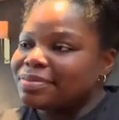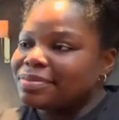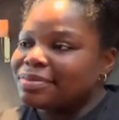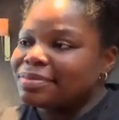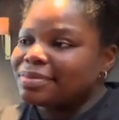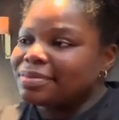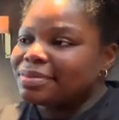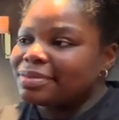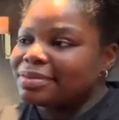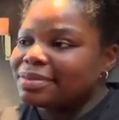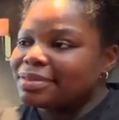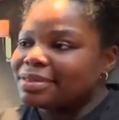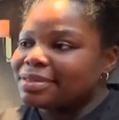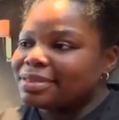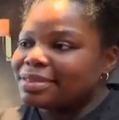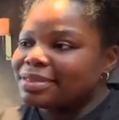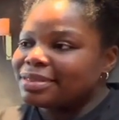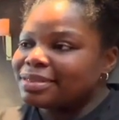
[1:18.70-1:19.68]

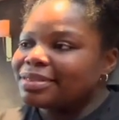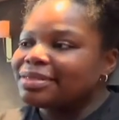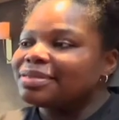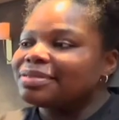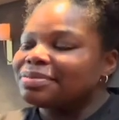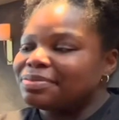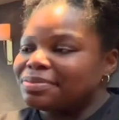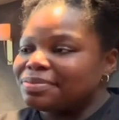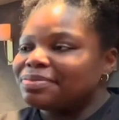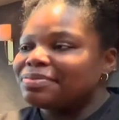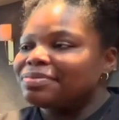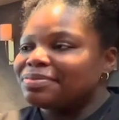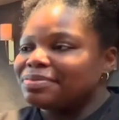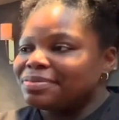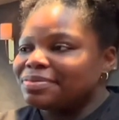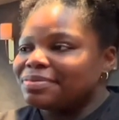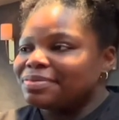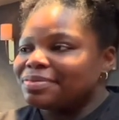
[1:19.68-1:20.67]

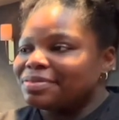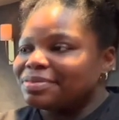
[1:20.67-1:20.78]
This person isn't speaking.